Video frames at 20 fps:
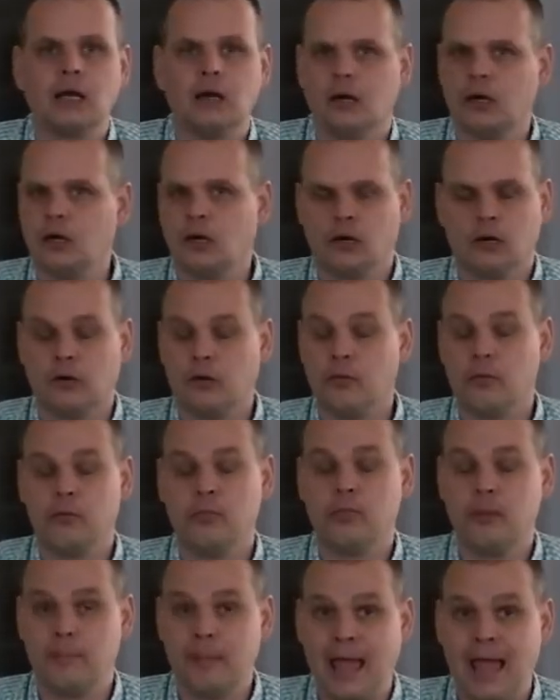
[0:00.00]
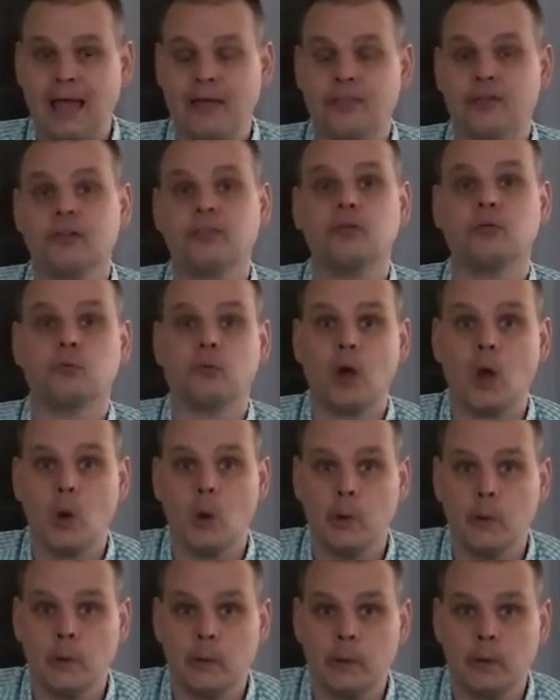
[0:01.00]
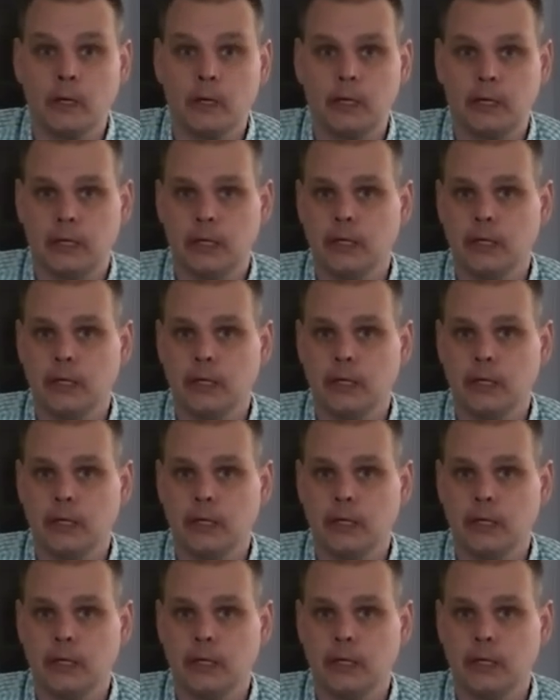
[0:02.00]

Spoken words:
or the path or the road, and